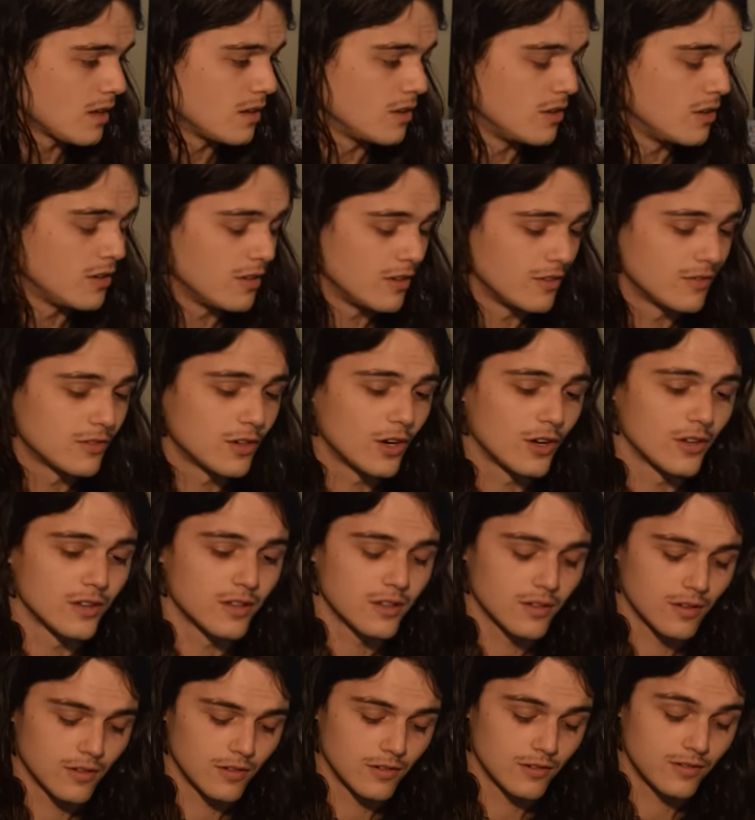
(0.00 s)
You've got
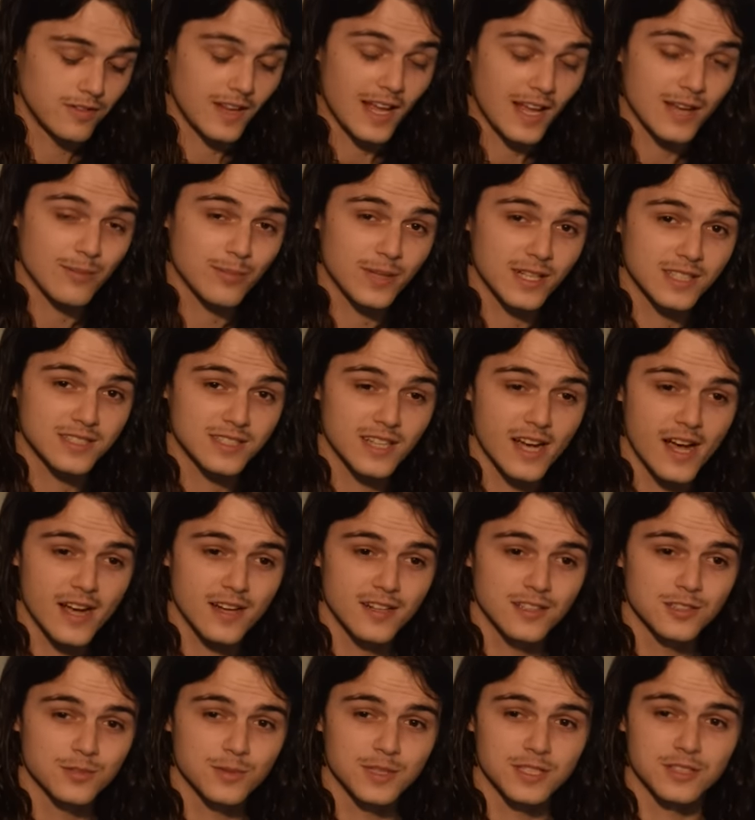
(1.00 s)
flatbed
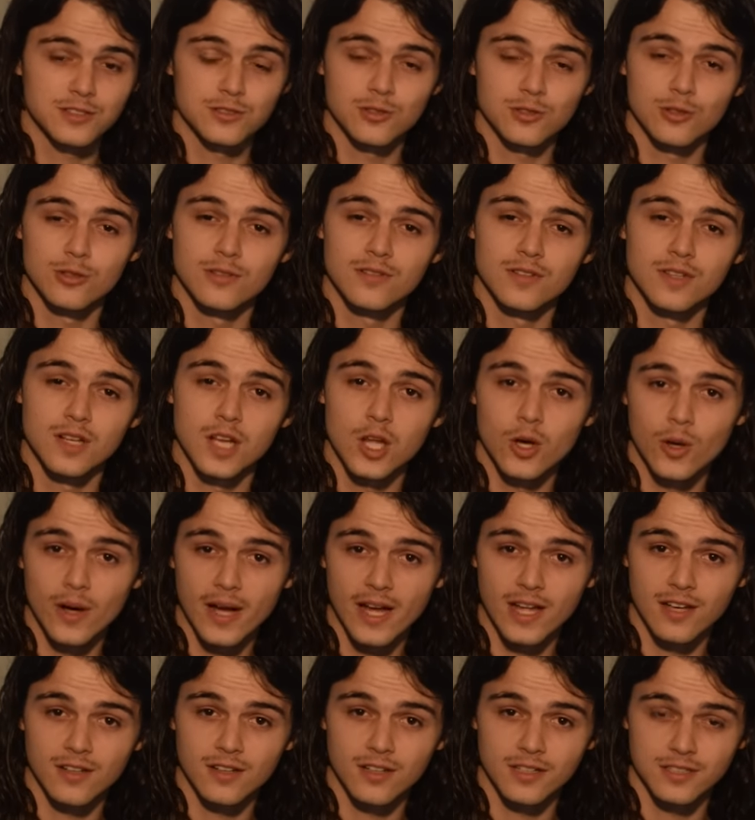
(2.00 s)
scanners, which are sort of the lower
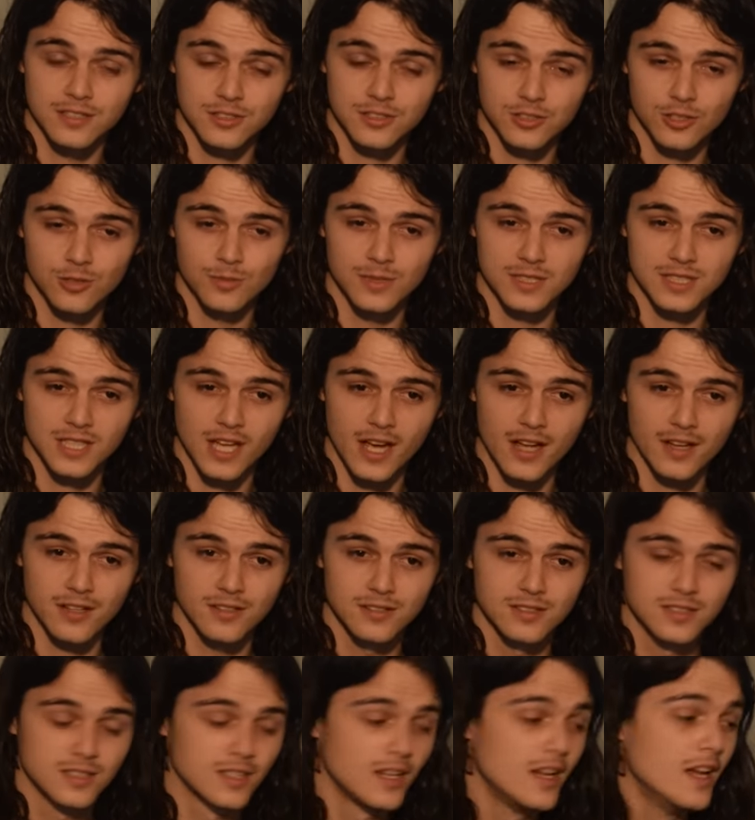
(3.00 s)
end consumer
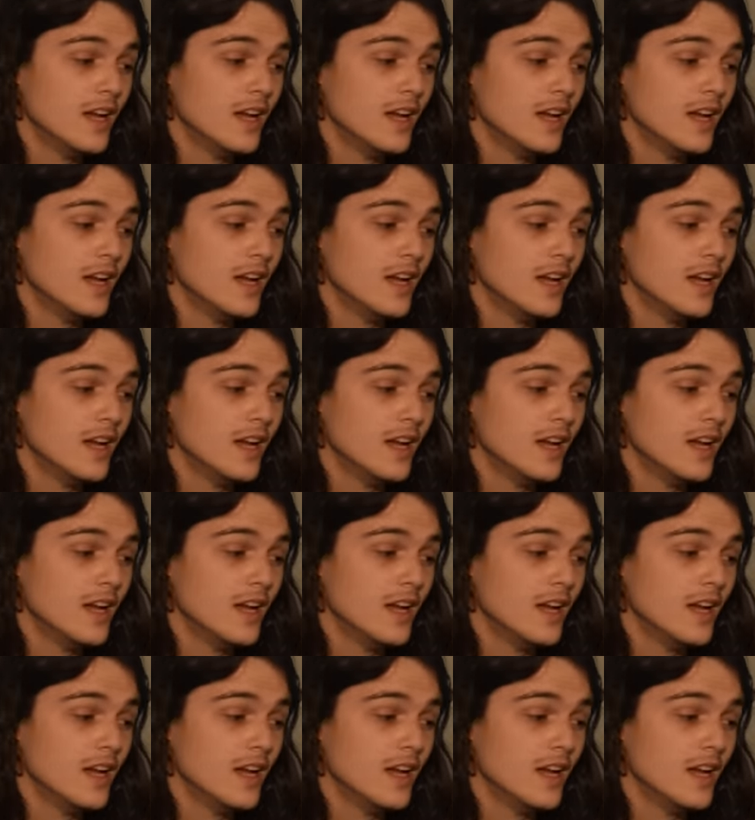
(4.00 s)
scanners,